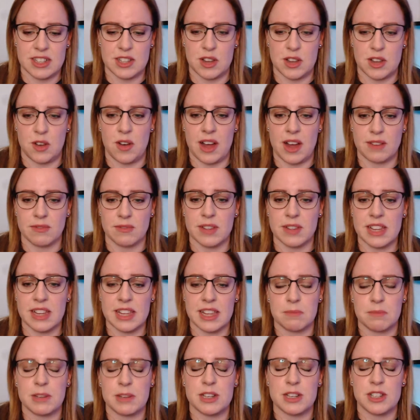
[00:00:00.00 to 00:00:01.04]
So I really
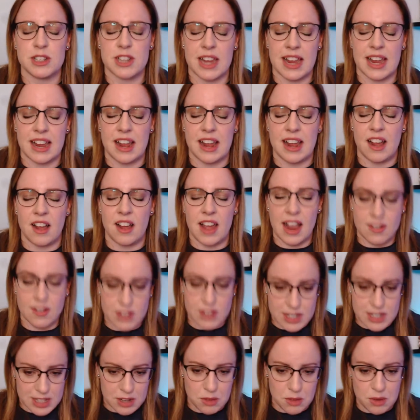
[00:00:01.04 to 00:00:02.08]
appreciate every
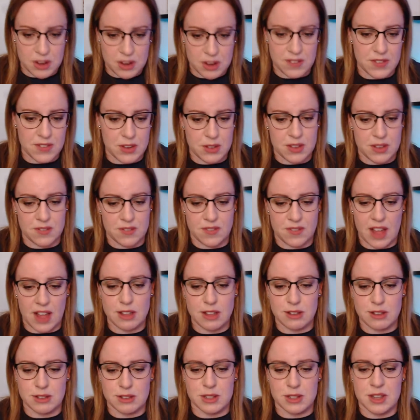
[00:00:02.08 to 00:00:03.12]
single one of you that
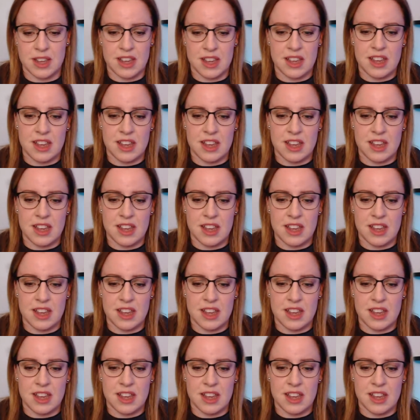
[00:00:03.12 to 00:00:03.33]
follows